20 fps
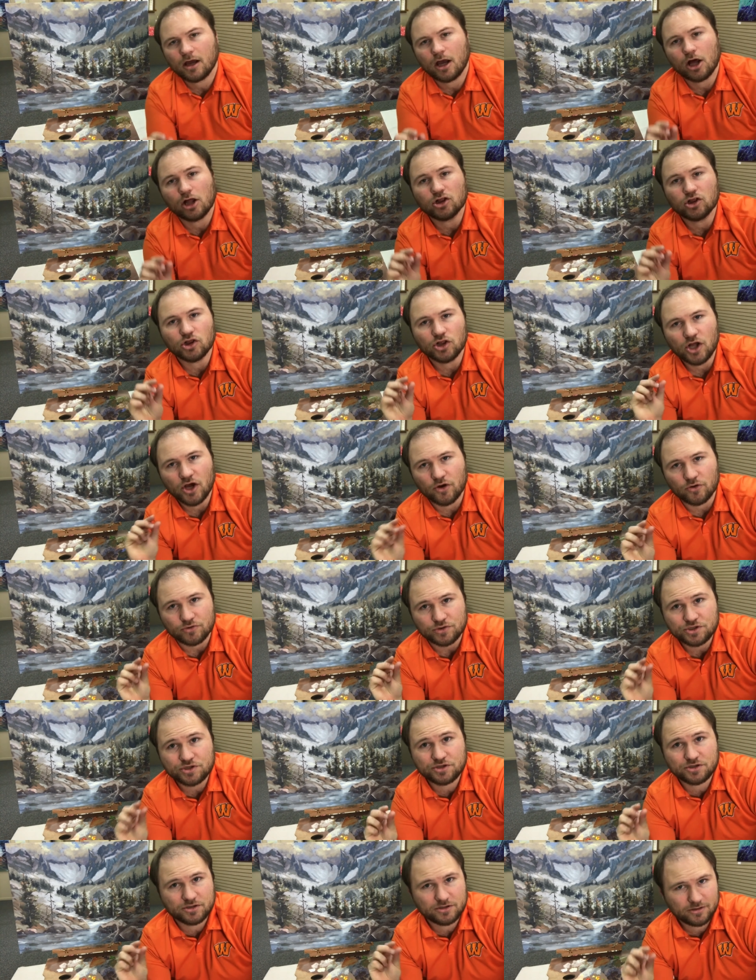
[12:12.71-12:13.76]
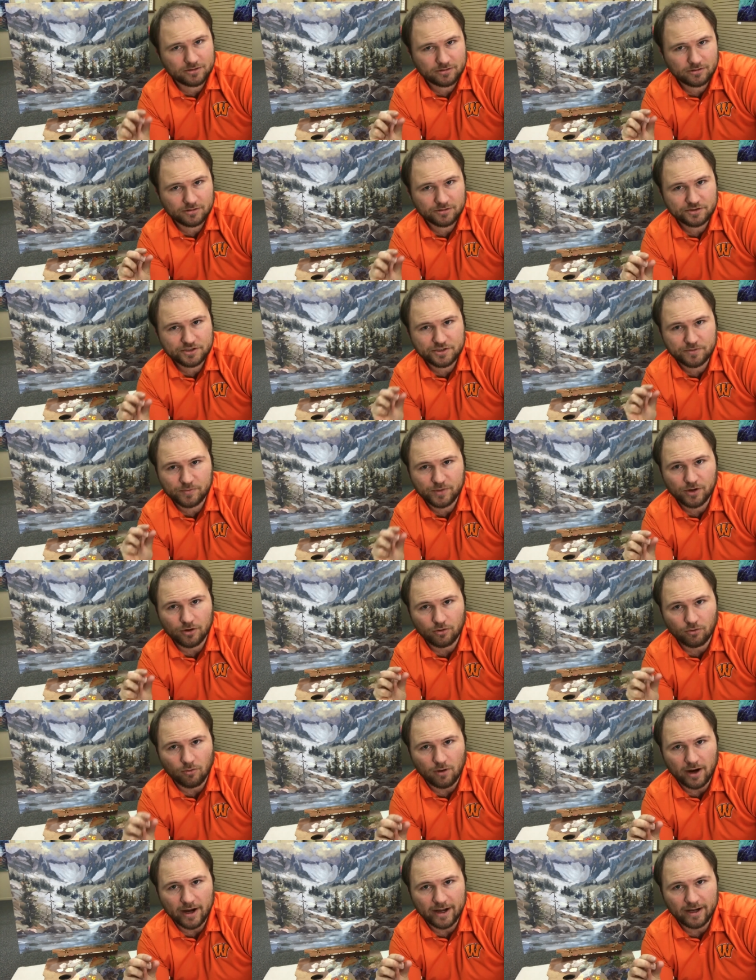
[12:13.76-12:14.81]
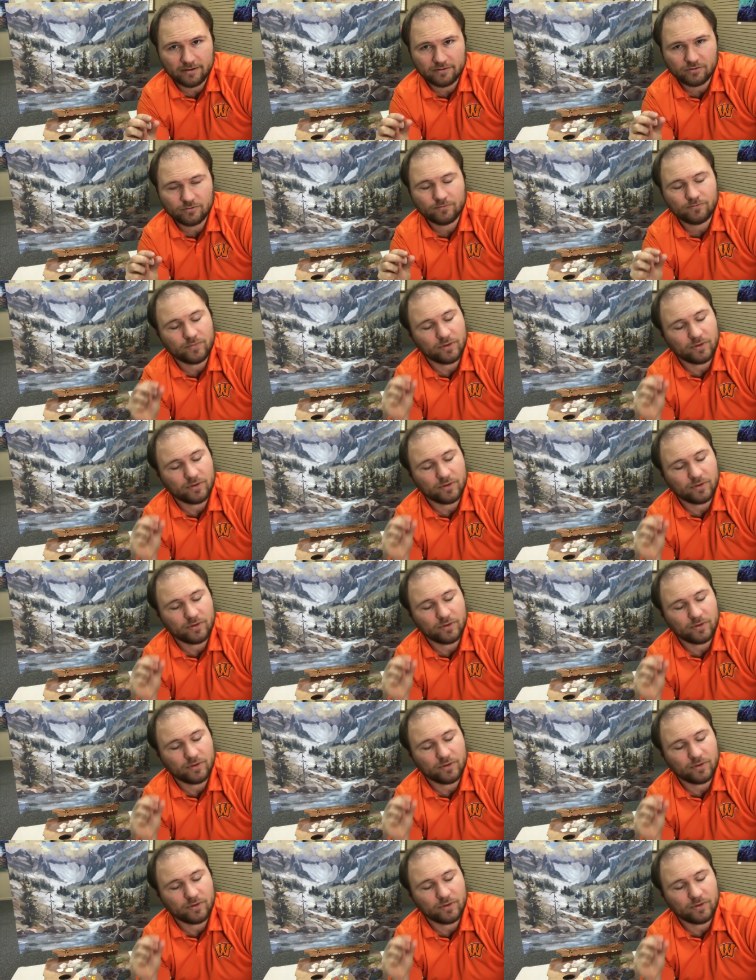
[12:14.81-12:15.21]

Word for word: close to pure white.